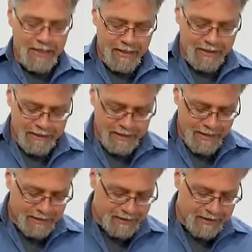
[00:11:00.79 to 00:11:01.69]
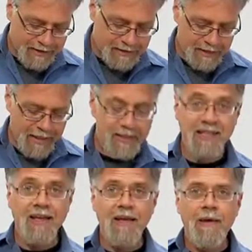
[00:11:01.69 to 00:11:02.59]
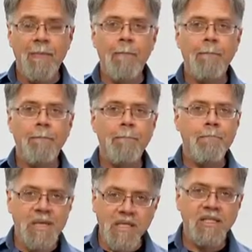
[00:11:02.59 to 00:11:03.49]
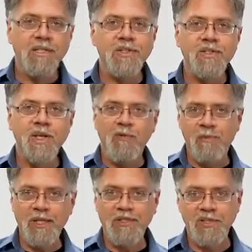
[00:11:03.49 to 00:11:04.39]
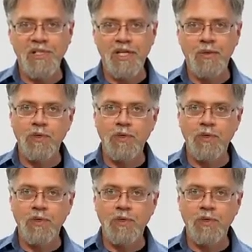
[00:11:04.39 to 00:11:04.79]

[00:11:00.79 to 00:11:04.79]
And in this case, it's got millions of pixels on it,